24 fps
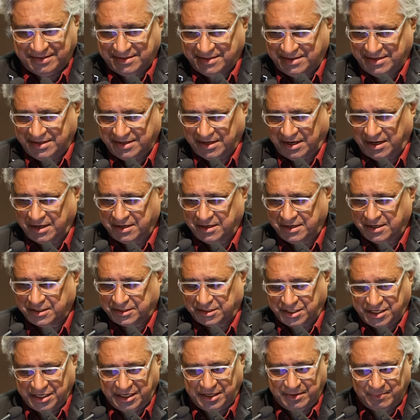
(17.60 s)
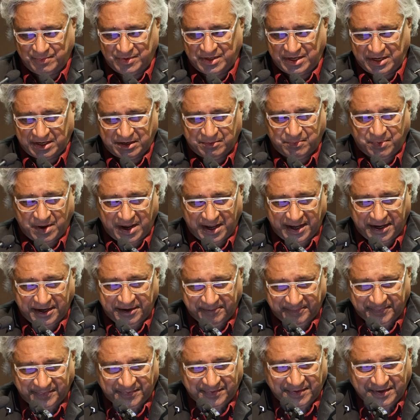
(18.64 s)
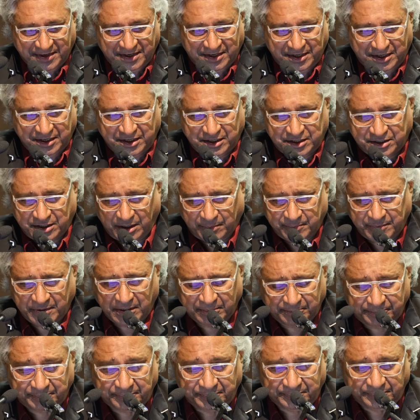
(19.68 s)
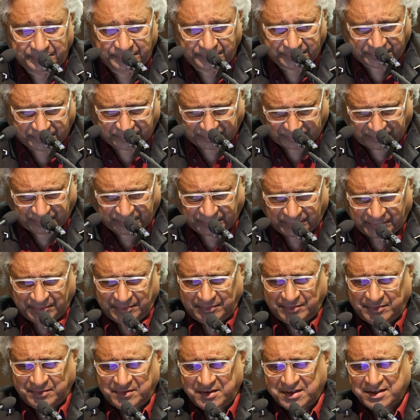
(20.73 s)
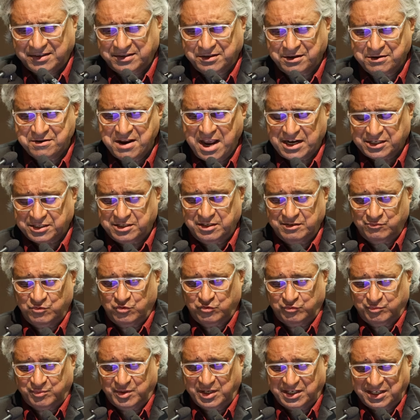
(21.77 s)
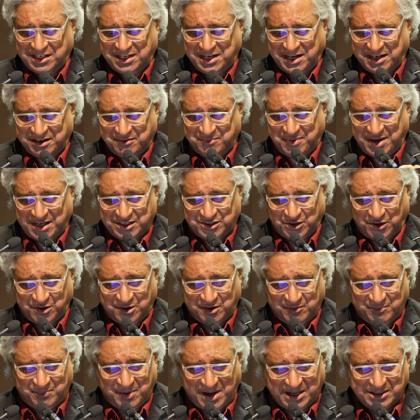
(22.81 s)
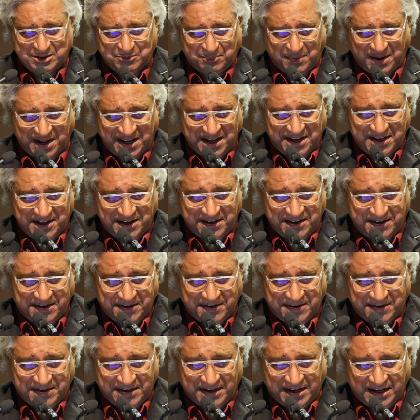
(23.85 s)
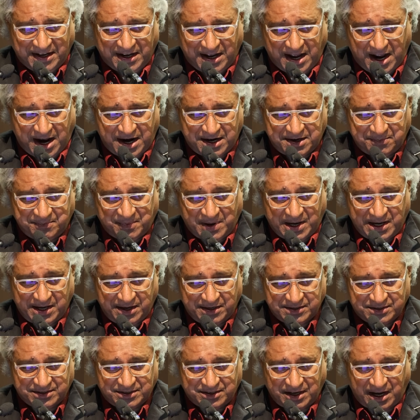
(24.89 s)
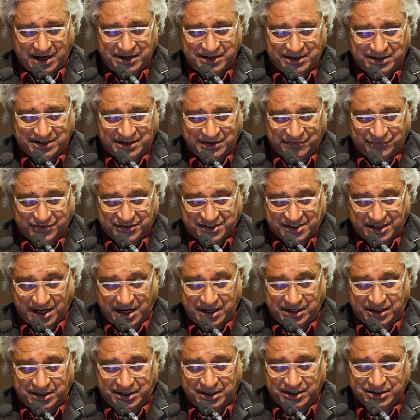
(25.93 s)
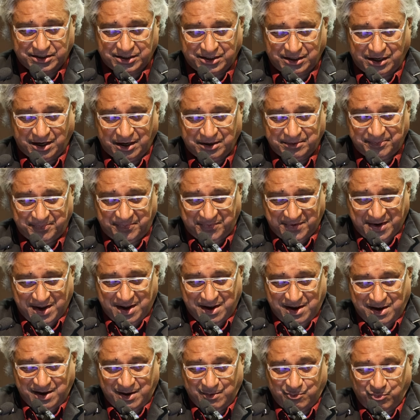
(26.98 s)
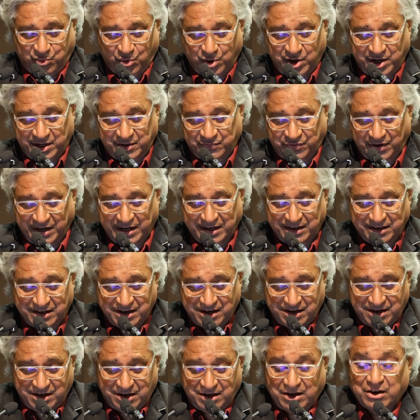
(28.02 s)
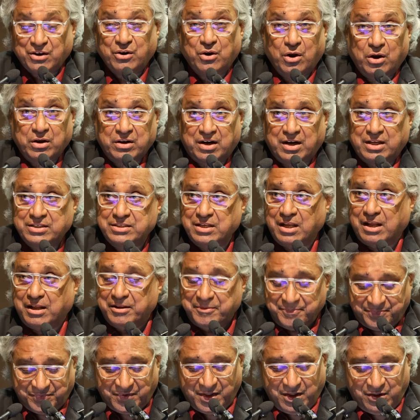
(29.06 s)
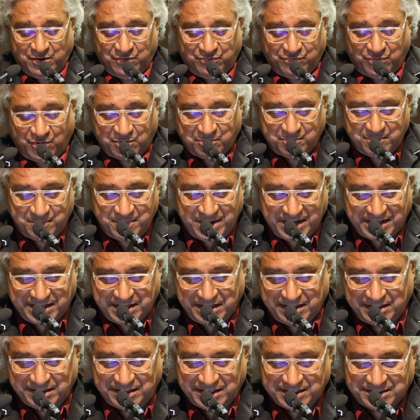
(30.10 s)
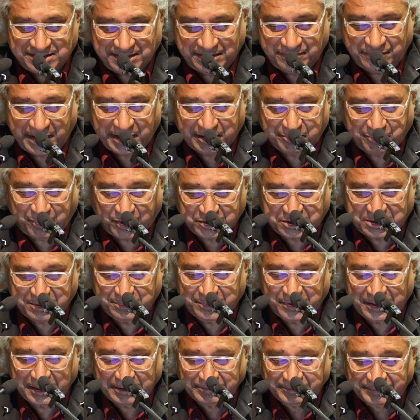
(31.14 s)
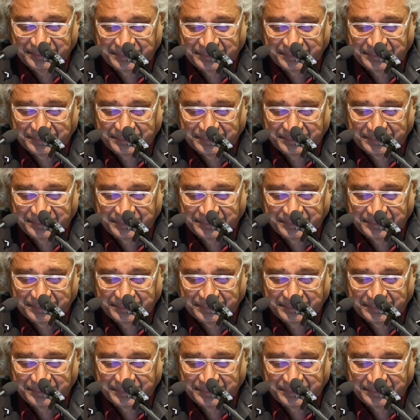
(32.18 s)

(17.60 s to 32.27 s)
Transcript: the Anhad team led by Shabnam, the national movement led by Saurabh Bajpai, and my scientist come poet friend Gohar Raza for making this event possible.